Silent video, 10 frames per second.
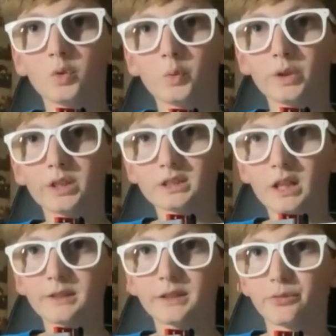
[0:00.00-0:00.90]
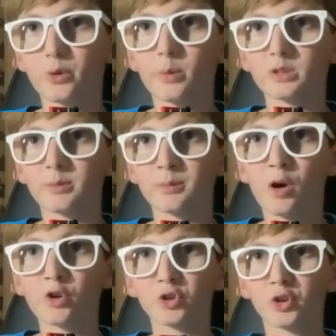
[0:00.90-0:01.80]
We designed this robot to be
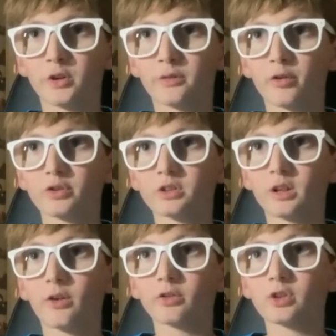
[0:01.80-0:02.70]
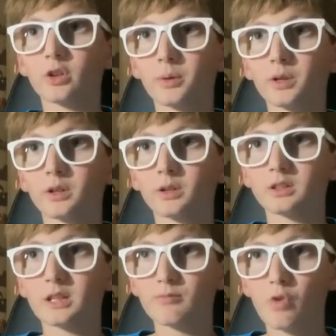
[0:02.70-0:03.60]
modular and versatile so that we could
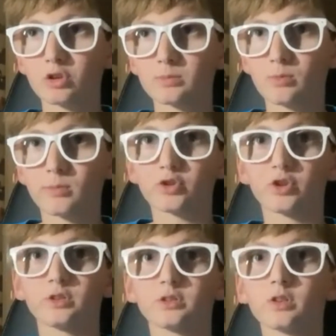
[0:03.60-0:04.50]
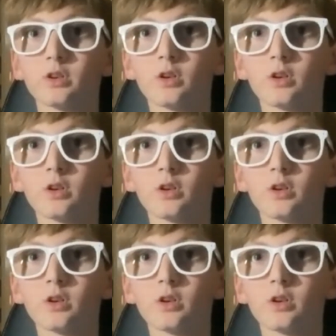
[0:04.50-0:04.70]
attempt multiple missions.